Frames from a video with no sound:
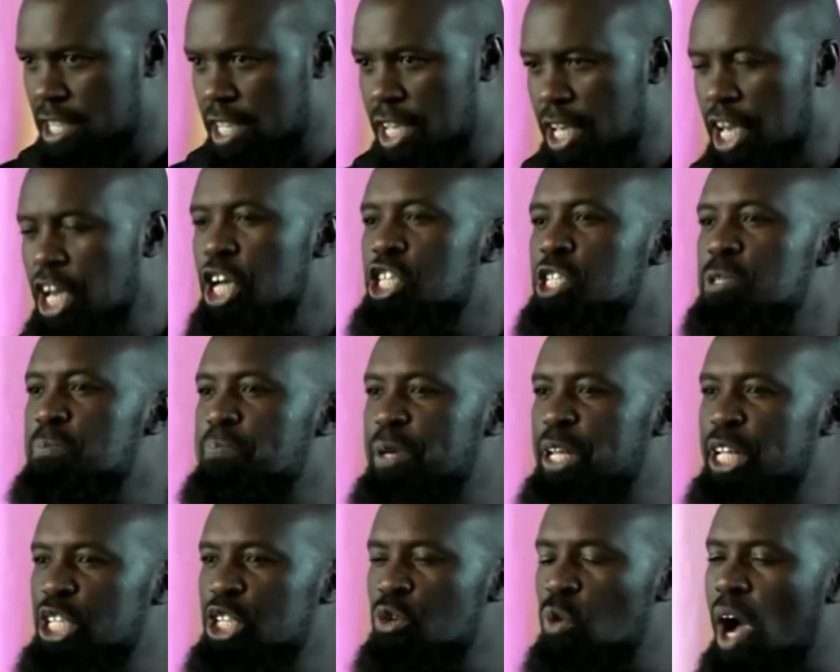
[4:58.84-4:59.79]

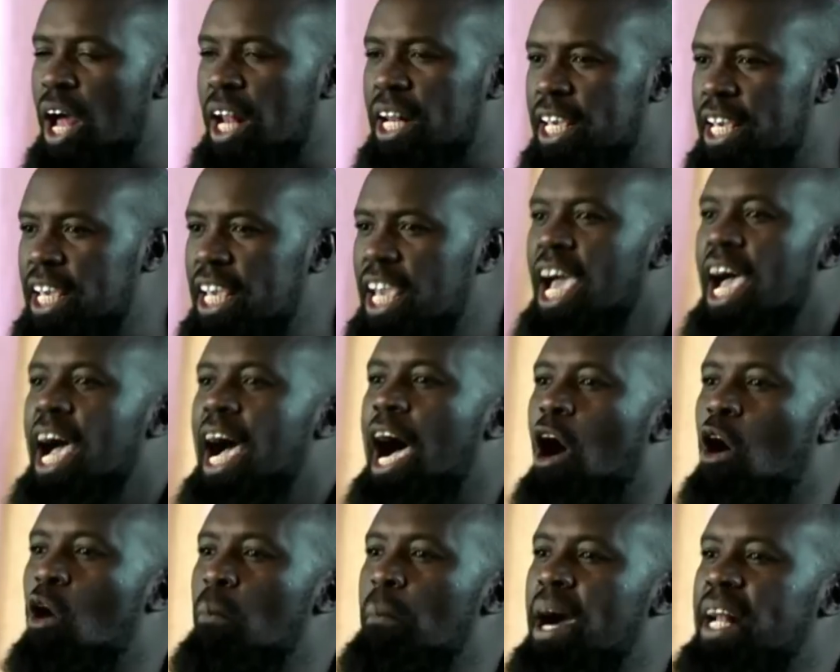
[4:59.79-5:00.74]
Spiritually, a
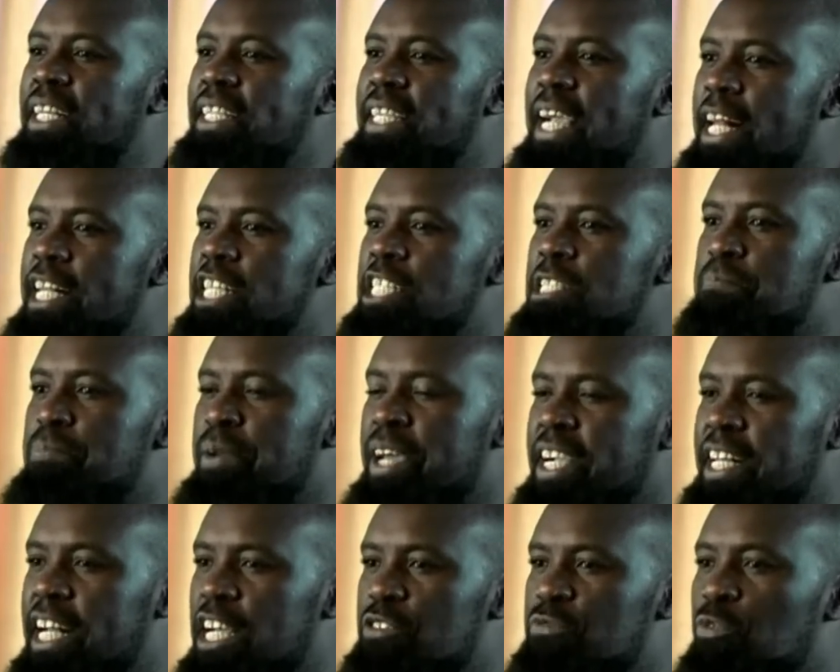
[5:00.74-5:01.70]
woman carries
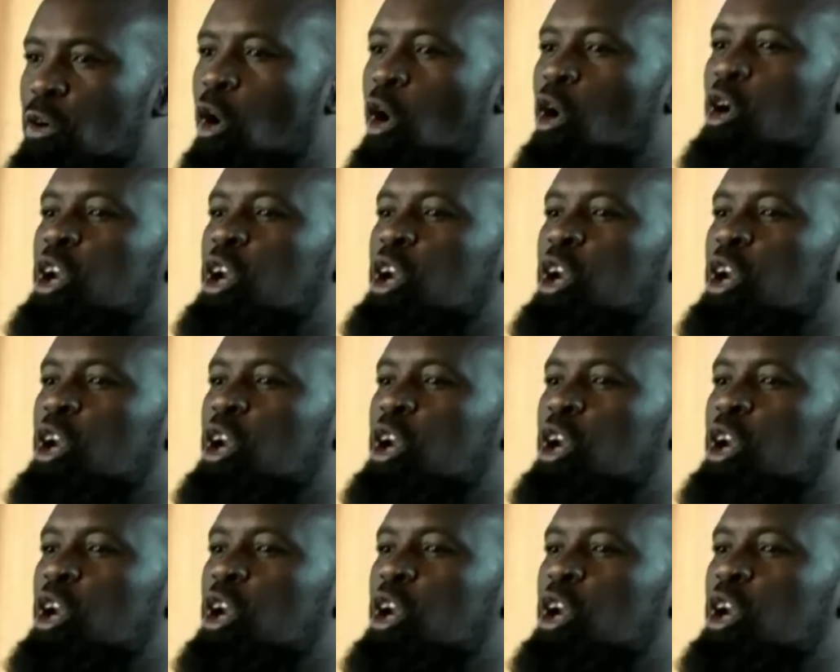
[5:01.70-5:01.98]
pregnancy for only